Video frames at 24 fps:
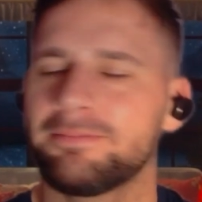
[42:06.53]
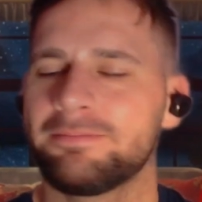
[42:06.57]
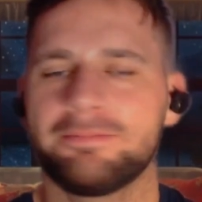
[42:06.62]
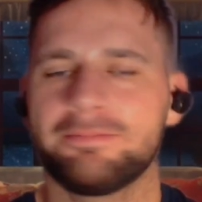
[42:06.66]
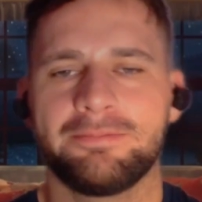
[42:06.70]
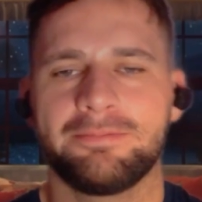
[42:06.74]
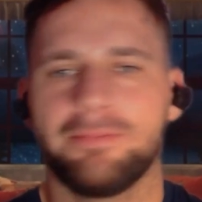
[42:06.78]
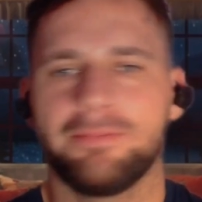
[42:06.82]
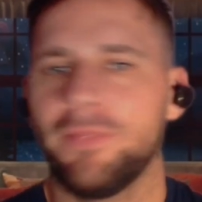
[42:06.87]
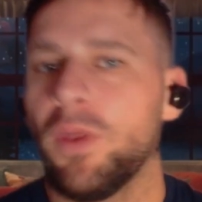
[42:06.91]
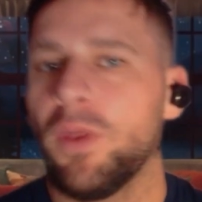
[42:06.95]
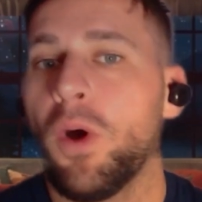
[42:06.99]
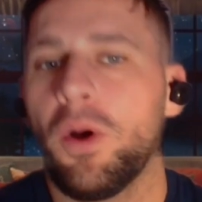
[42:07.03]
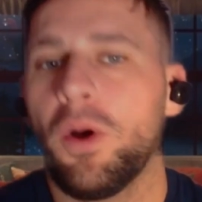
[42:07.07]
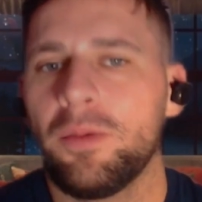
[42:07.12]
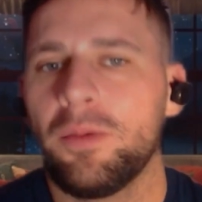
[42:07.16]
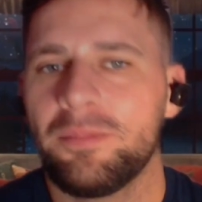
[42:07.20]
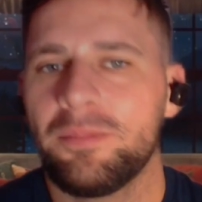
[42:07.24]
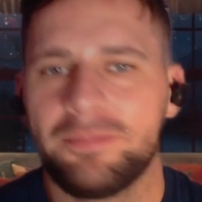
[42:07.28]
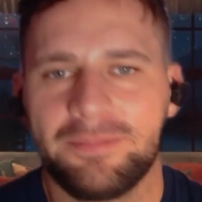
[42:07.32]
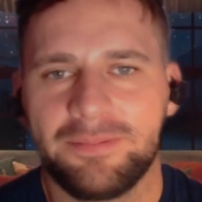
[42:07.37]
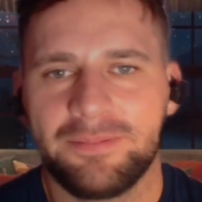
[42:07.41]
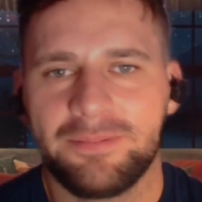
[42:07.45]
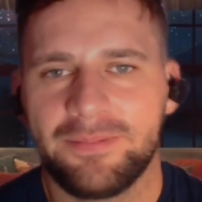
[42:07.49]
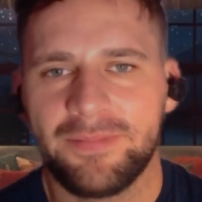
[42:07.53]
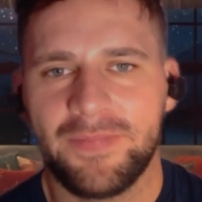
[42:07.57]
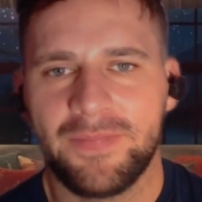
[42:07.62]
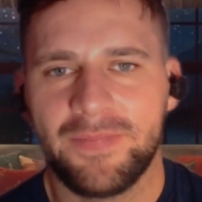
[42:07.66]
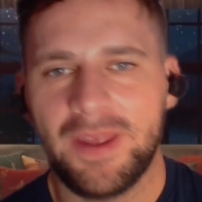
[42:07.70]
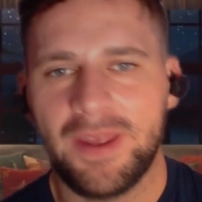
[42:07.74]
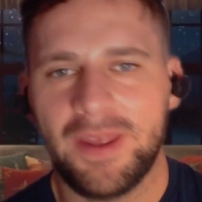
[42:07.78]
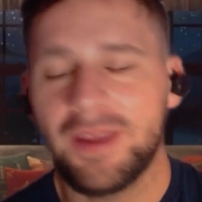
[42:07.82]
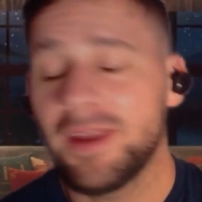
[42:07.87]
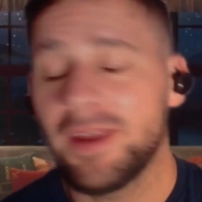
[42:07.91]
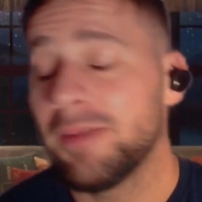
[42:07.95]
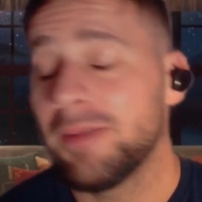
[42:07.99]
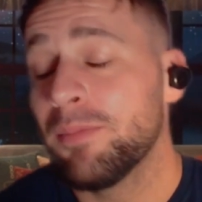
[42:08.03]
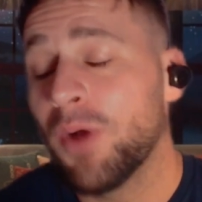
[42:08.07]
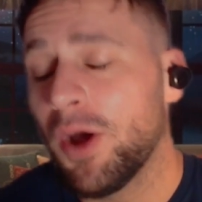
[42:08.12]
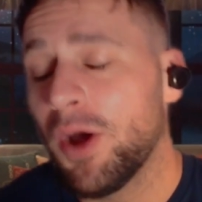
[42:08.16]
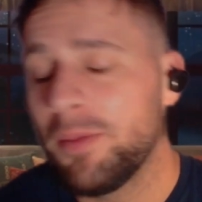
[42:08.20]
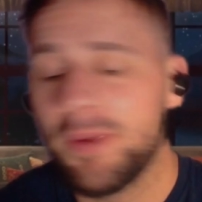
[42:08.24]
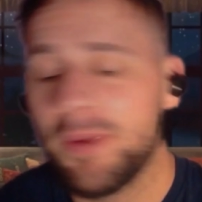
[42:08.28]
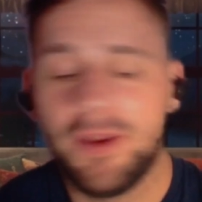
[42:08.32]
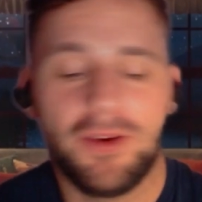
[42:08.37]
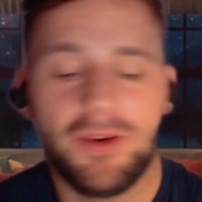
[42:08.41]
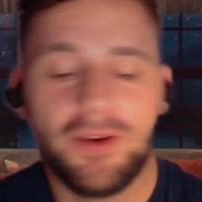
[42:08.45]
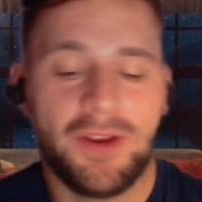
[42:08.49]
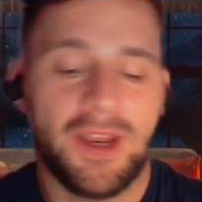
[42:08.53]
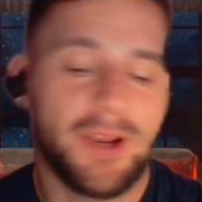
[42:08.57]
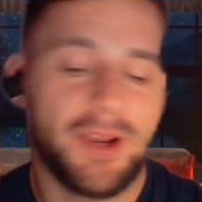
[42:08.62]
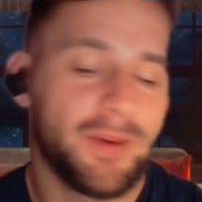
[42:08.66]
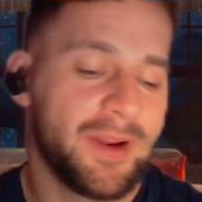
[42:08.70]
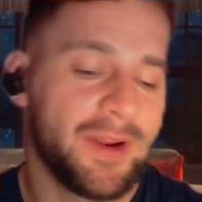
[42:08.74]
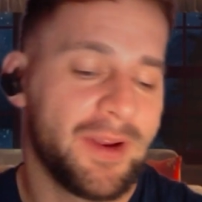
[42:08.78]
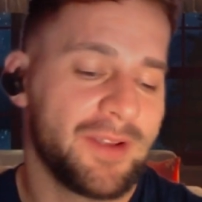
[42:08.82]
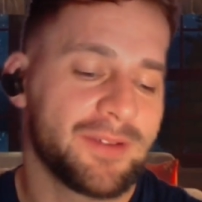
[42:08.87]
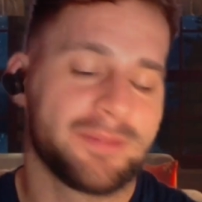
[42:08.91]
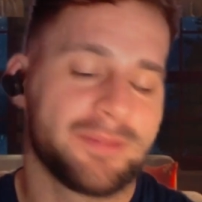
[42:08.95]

not, in my opinion, anyways.